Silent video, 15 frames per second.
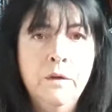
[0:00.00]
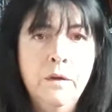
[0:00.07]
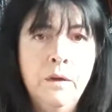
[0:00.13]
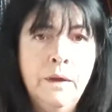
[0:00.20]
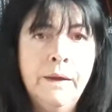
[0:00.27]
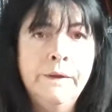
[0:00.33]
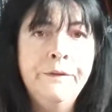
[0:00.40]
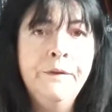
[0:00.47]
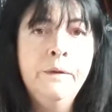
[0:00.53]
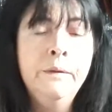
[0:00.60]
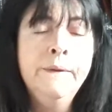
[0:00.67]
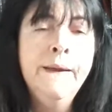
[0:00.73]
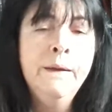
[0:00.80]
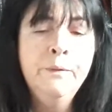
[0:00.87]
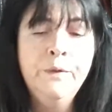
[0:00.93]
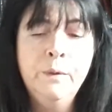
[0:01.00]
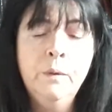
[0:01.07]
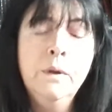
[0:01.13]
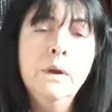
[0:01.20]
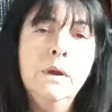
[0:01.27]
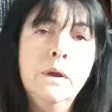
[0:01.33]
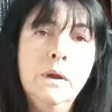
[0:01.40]
I do now do
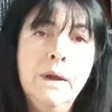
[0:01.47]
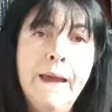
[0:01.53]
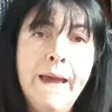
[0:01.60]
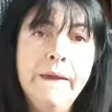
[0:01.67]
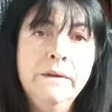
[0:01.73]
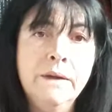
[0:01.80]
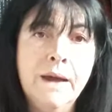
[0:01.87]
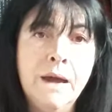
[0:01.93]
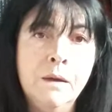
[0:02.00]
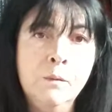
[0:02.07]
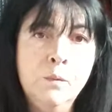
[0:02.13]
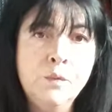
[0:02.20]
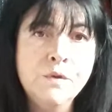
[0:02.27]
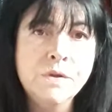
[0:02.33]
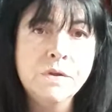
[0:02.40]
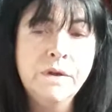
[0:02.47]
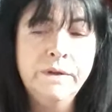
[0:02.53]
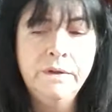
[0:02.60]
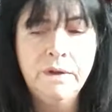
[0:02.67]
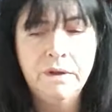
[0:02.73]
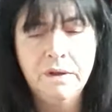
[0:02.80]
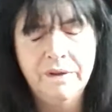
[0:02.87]
a head count,
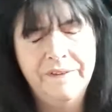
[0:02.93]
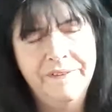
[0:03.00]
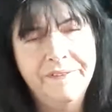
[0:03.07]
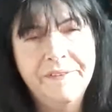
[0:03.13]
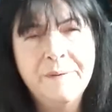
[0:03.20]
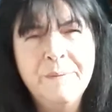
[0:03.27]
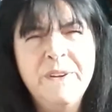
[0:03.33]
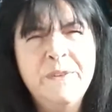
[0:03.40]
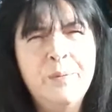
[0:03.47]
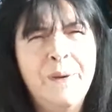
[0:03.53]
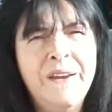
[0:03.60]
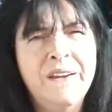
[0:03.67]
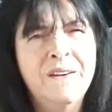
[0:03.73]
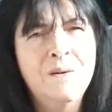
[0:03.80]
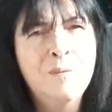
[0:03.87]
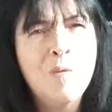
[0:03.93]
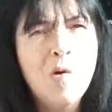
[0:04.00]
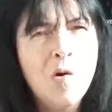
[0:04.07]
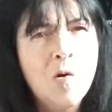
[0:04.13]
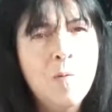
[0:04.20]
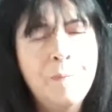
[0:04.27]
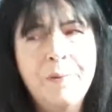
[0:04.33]
and that means waking them
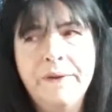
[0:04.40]
up.